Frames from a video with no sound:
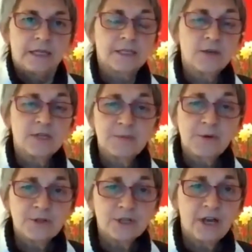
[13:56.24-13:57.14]
So the
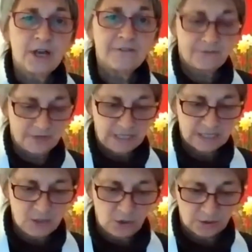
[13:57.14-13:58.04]
spiritual life
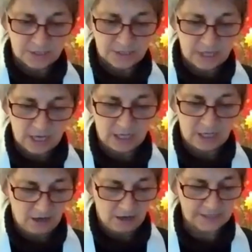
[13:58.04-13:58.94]
is not a
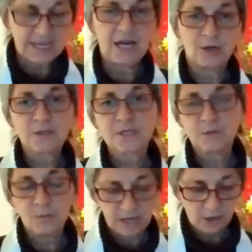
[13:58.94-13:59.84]
glass
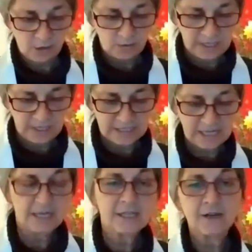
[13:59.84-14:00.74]
house where only
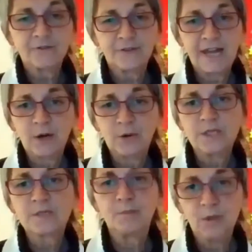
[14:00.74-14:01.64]
delicate
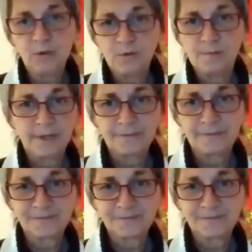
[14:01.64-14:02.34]
flowers bloom.